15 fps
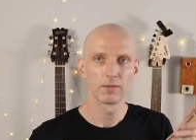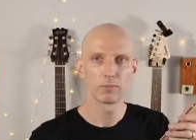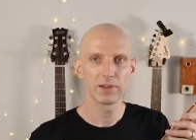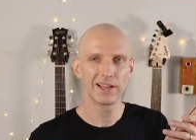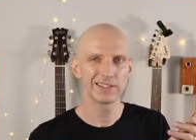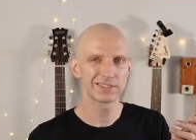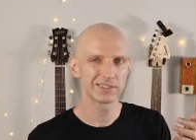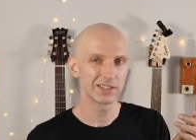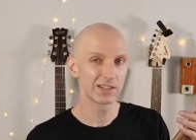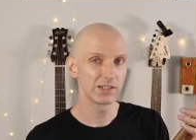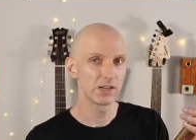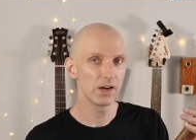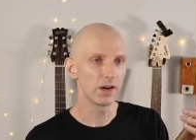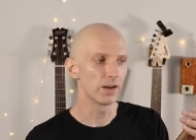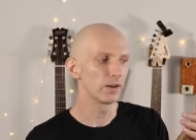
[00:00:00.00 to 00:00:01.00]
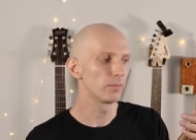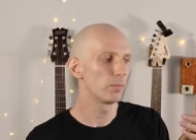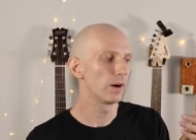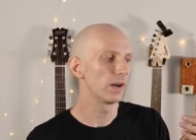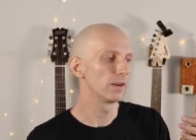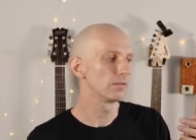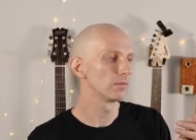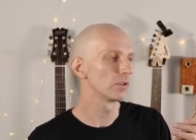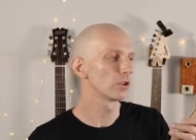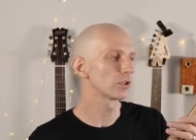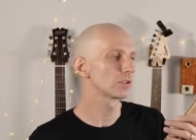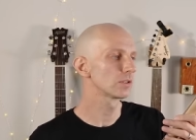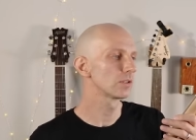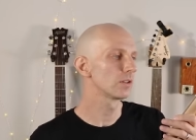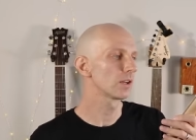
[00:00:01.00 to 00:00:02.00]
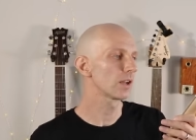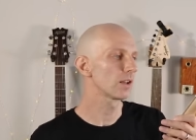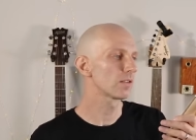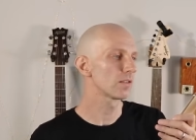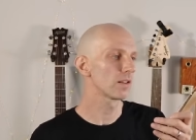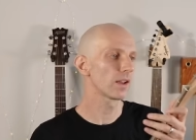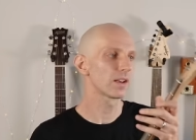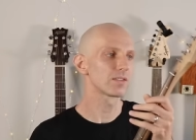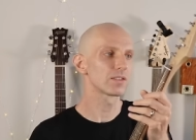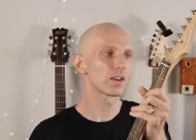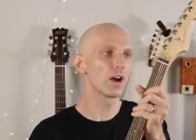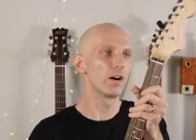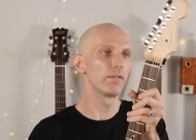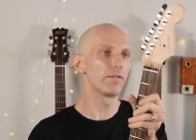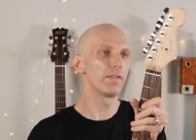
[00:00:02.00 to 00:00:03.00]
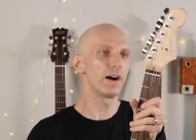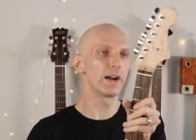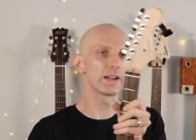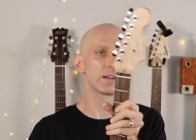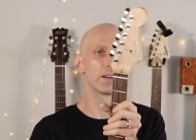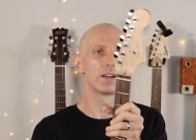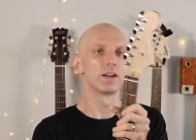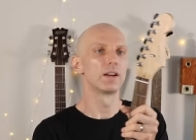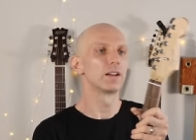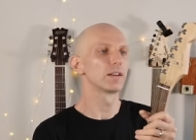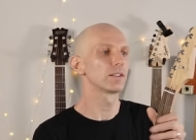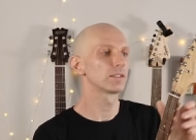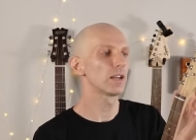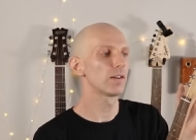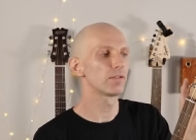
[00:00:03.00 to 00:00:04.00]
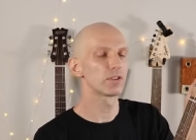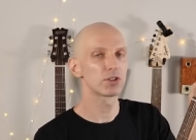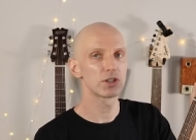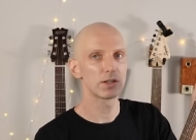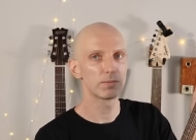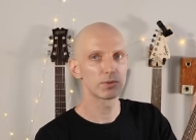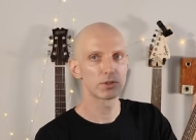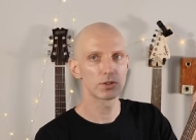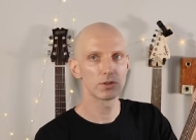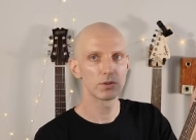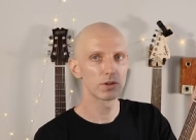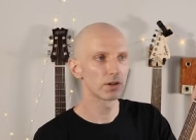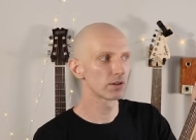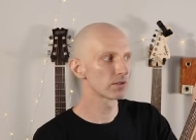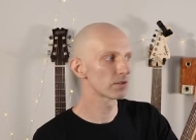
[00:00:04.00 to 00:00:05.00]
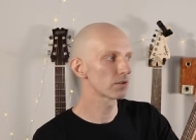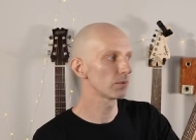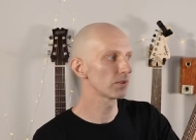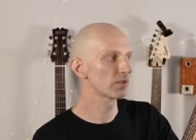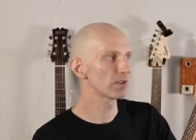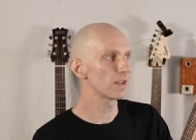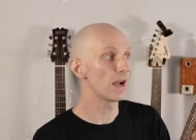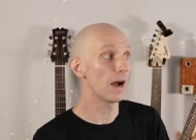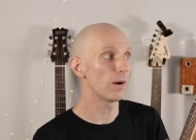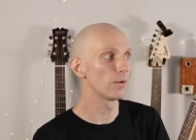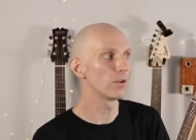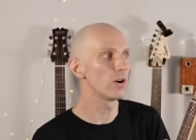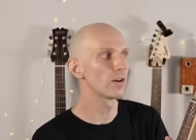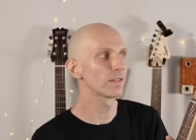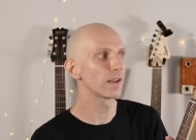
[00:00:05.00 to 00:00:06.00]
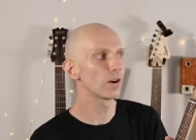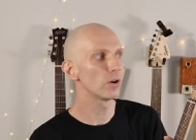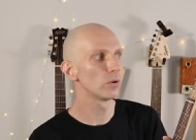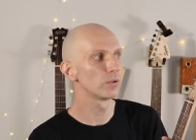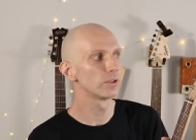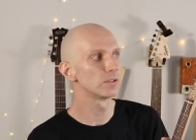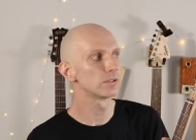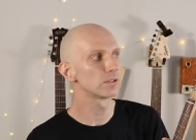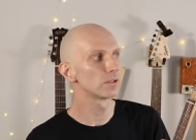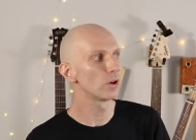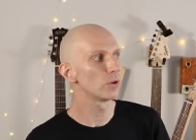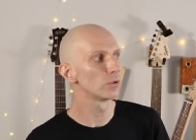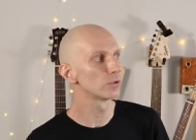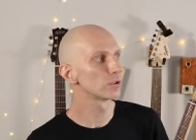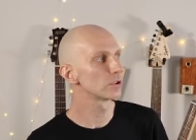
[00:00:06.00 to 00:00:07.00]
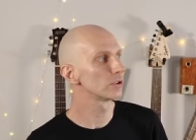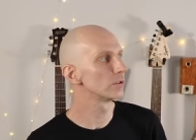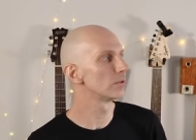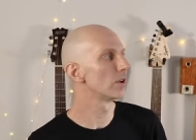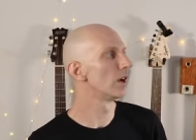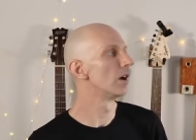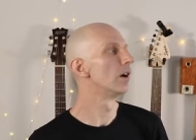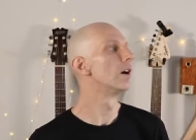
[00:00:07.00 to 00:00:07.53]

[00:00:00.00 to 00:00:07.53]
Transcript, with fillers: Plastic nut, but looks like it's cut fine. Does have the cheap tuners. We'll see how long they hold tune.